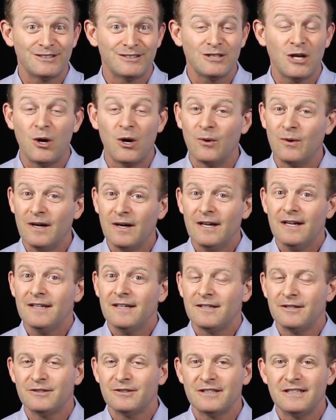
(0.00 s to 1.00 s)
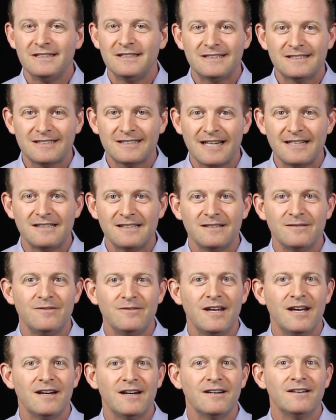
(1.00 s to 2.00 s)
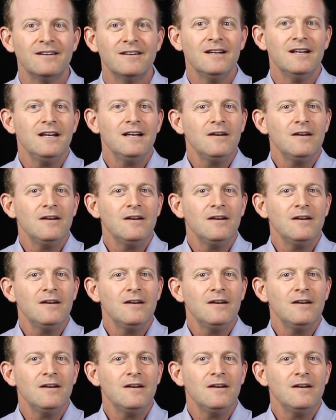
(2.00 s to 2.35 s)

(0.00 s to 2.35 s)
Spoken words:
So there's an incentive there.